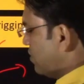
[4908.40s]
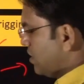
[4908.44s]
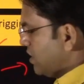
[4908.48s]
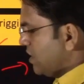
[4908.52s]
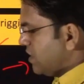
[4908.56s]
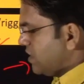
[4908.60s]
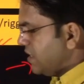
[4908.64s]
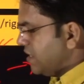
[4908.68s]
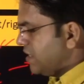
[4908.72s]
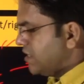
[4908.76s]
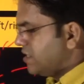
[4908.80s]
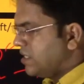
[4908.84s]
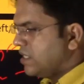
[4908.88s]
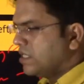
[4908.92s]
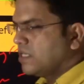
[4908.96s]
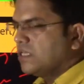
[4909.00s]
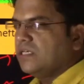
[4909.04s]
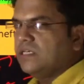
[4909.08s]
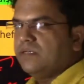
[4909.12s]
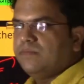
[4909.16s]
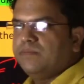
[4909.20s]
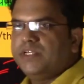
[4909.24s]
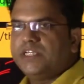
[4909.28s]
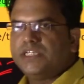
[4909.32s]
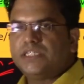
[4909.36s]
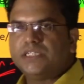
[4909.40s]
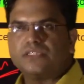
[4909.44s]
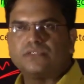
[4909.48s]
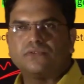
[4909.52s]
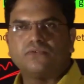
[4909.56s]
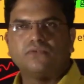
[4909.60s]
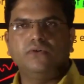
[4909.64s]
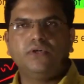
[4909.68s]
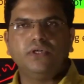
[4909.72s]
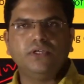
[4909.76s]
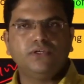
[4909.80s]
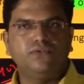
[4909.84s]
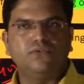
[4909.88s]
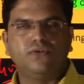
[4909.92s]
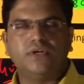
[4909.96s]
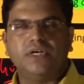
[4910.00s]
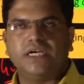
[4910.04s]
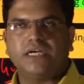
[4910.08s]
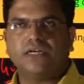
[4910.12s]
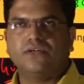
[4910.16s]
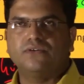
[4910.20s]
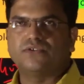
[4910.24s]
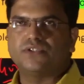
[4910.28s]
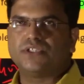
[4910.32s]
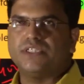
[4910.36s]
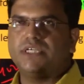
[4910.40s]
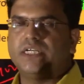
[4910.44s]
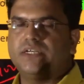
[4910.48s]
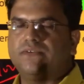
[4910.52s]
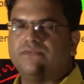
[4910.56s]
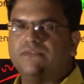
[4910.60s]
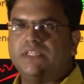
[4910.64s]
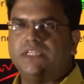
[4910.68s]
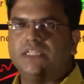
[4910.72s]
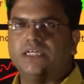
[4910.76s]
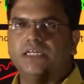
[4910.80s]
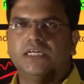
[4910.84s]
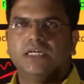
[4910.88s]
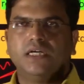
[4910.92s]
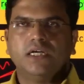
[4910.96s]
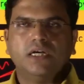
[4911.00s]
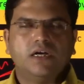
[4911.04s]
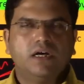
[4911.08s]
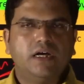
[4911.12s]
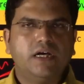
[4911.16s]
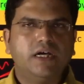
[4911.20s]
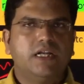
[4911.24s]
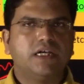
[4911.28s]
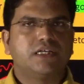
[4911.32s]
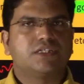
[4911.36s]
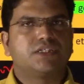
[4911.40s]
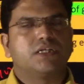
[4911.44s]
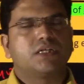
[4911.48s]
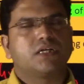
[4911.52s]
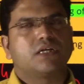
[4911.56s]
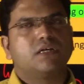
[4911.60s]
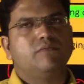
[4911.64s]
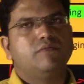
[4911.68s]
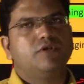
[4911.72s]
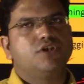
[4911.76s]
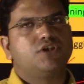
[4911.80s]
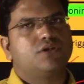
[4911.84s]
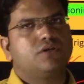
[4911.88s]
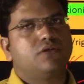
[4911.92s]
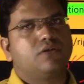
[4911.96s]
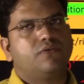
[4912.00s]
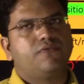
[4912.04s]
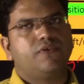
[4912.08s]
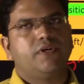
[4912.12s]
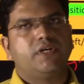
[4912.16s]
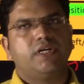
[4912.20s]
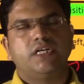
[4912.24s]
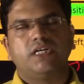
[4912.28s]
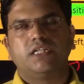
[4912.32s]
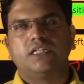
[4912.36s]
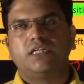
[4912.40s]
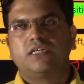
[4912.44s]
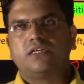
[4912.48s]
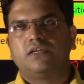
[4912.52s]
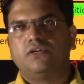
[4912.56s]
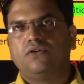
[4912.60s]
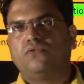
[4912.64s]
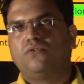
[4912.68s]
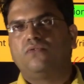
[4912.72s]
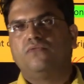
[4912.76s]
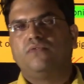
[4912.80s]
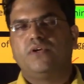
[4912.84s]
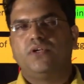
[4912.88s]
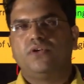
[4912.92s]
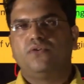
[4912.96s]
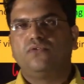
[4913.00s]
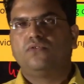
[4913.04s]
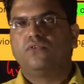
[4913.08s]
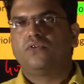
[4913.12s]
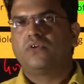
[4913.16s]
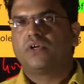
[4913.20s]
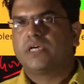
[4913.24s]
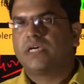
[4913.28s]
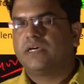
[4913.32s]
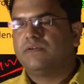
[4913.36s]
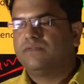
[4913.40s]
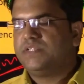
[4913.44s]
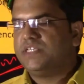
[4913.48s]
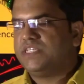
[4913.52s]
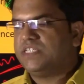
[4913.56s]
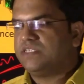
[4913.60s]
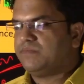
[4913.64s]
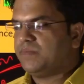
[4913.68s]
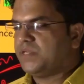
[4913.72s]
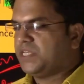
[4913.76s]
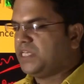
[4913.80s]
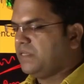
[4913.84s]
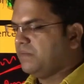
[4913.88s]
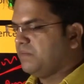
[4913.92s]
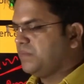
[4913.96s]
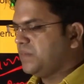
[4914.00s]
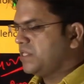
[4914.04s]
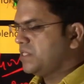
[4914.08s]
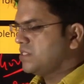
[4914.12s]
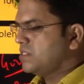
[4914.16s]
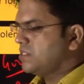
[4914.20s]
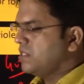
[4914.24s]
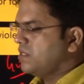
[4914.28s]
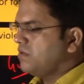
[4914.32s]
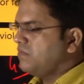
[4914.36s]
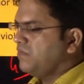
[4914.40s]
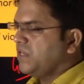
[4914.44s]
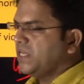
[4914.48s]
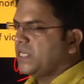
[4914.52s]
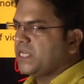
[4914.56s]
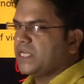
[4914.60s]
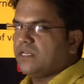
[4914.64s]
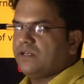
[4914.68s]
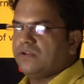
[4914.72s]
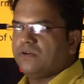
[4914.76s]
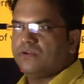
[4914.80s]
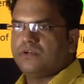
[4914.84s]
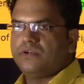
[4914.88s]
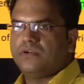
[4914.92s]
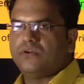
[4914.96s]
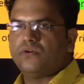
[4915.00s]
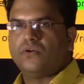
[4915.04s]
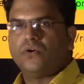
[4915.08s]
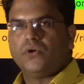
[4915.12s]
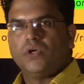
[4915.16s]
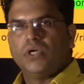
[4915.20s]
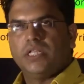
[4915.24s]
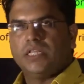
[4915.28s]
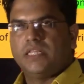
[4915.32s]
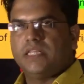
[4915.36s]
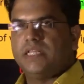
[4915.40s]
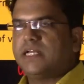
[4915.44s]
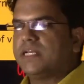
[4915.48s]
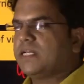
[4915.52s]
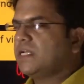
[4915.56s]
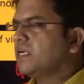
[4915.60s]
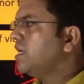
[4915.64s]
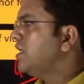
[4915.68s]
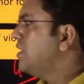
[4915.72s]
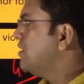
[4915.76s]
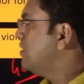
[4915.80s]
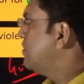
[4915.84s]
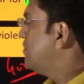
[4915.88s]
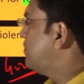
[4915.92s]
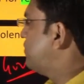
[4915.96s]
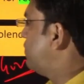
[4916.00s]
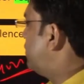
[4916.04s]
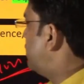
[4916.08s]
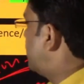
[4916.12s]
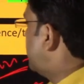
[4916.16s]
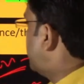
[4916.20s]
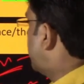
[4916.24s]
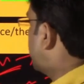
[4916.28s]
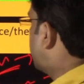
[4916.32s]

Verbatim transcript: or the central government is going to negotiate with the Election Commission of India that no, we do not have these many personnel, we cannot. No, that kind of uh,